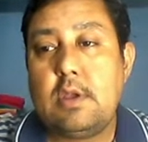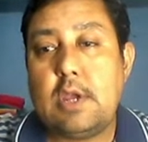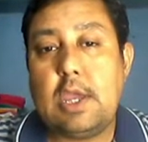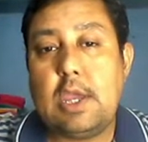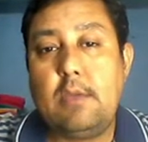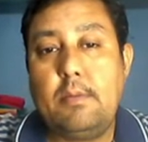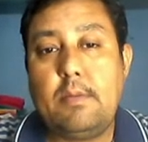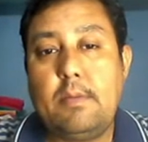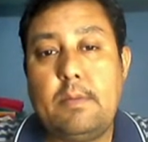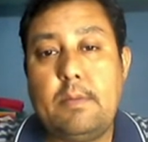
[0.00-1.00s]
I am
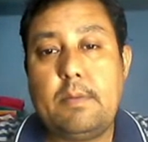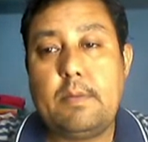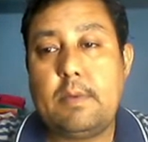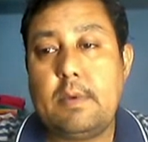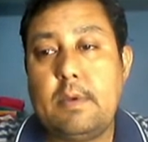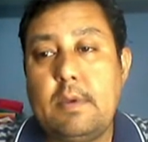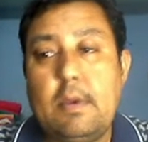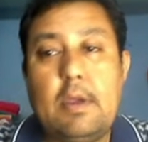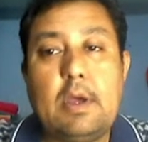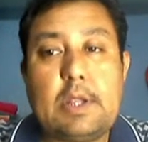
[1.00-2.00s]

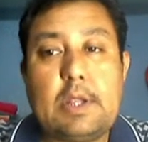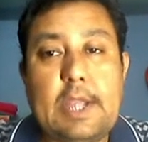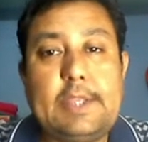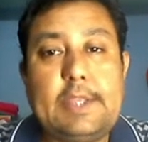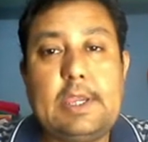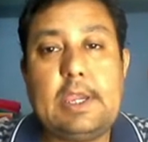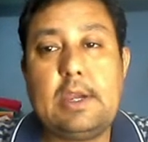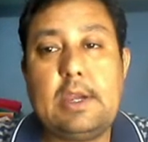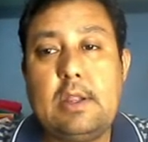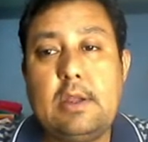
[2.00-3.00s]
writing here
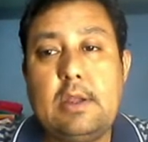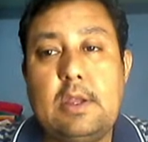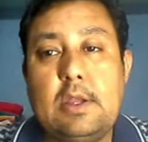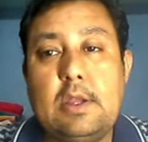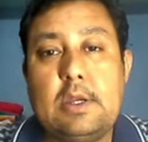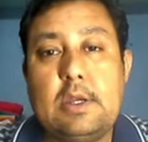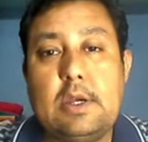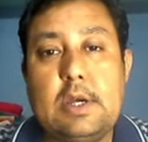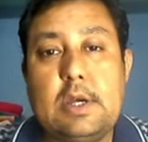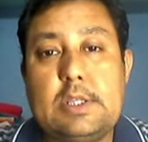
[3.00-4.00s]

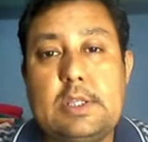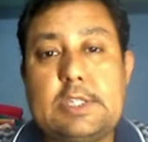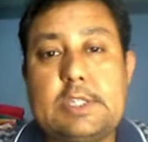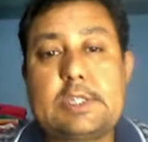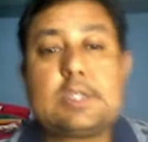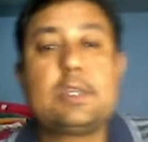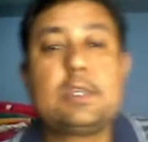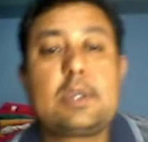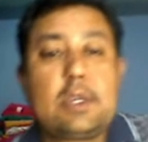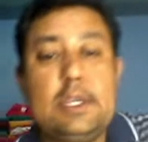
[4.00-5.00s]
this
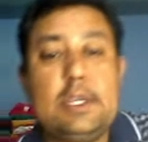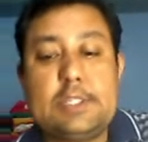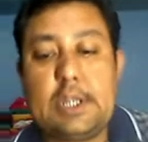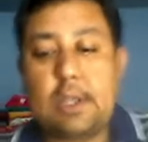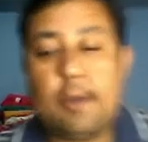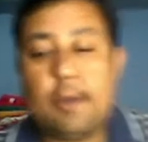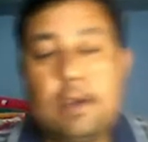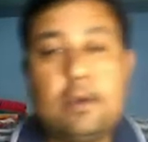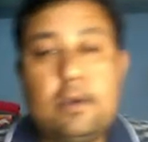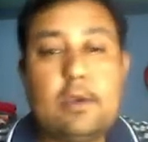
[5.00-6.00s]
insert command
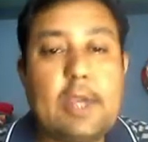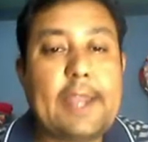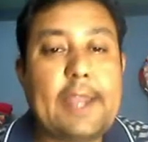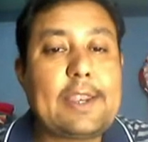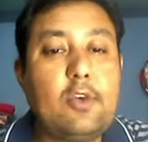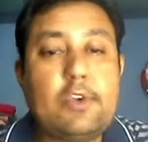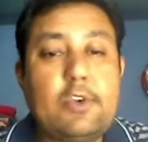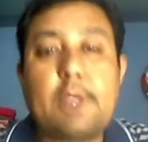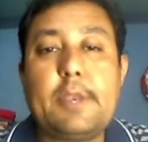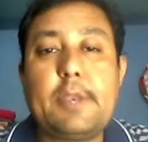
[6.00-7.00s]
directly on
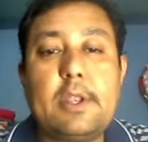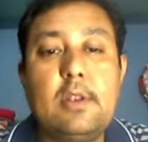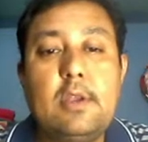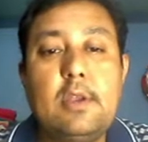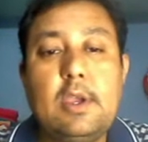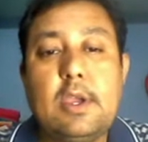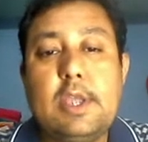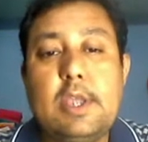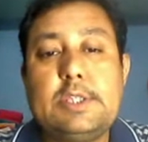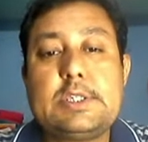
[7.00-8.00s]
terminal.
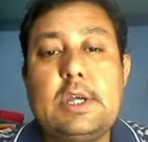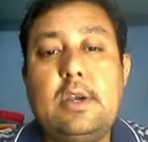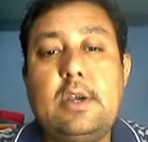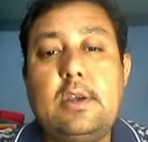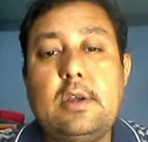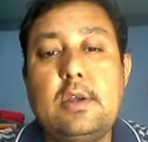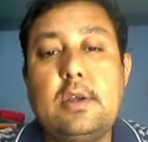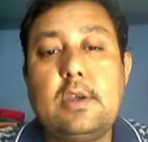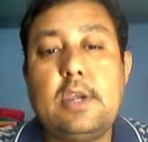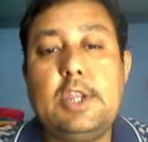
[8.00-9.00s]
Insert
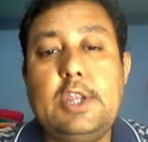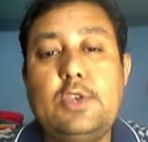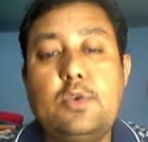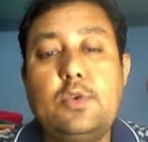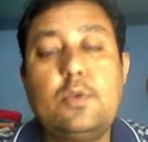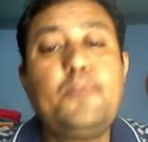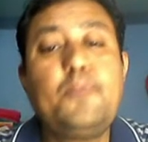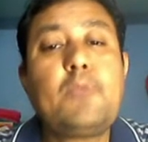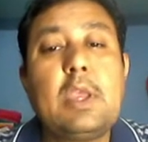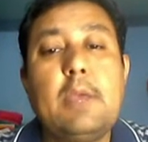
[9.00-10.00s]
into
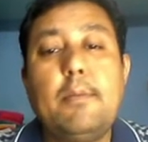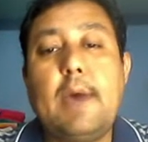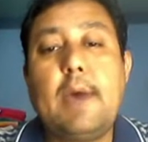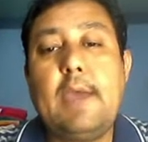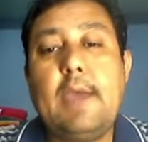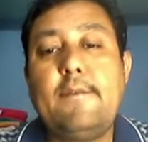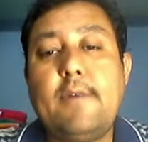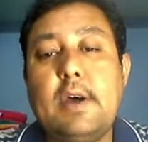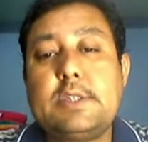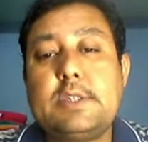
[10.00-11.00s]
my
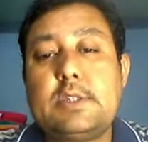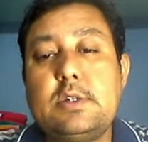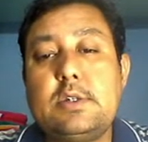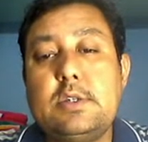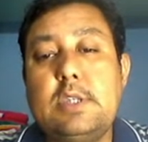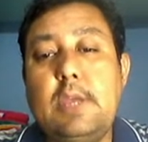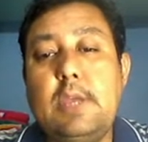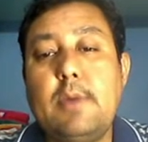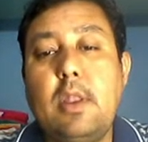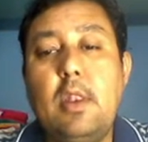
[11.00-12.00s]
first table